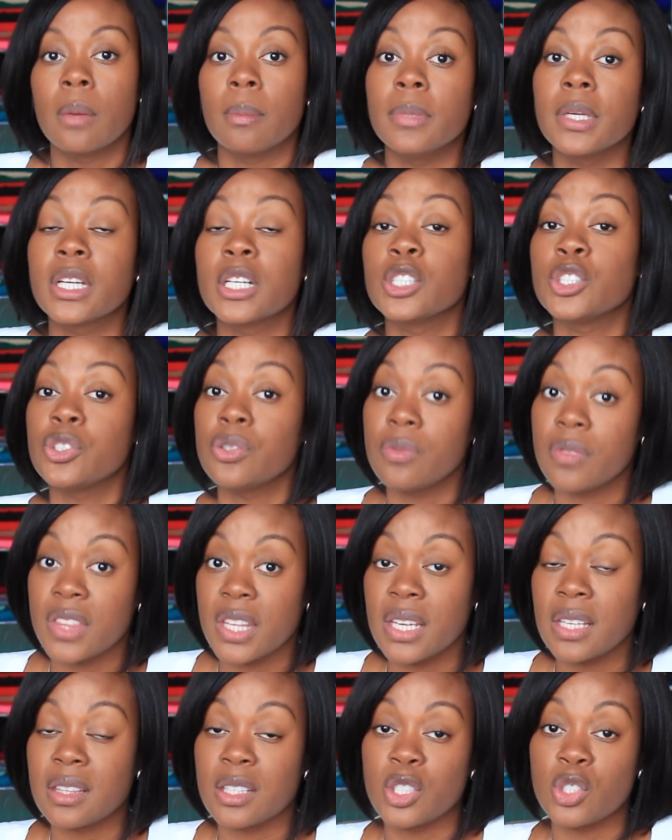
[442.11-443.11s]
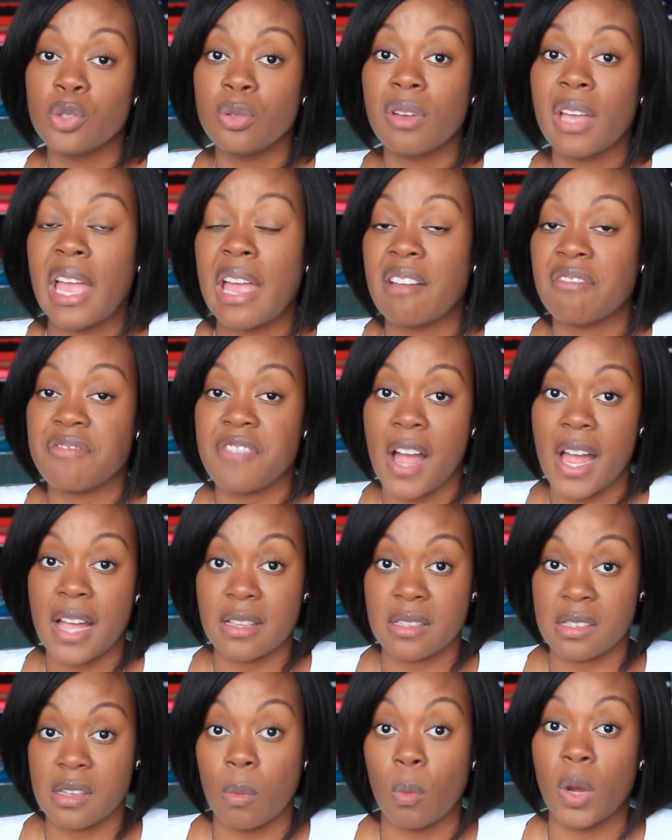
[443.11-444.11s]
because you think that you can't
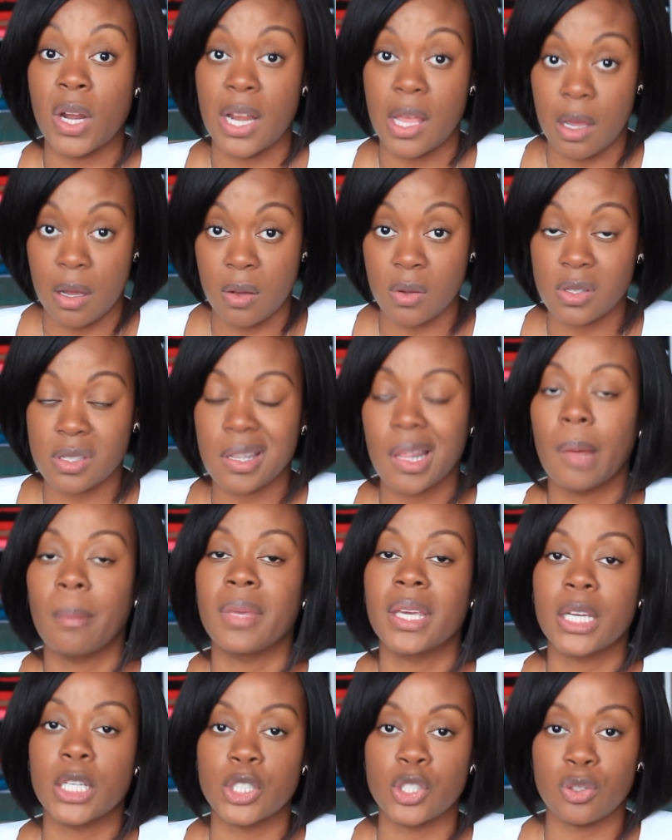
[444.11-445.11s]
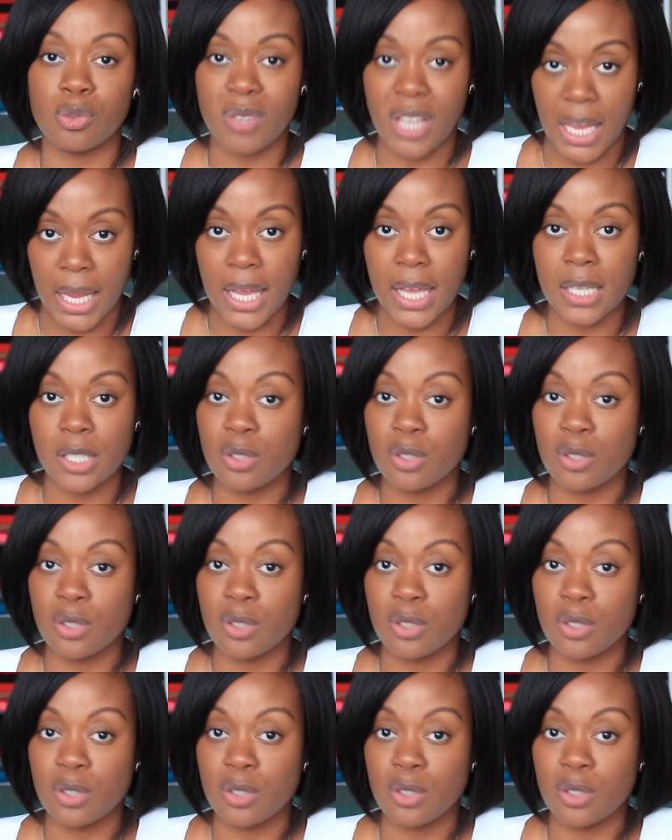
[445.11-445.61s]
find someone else because you can.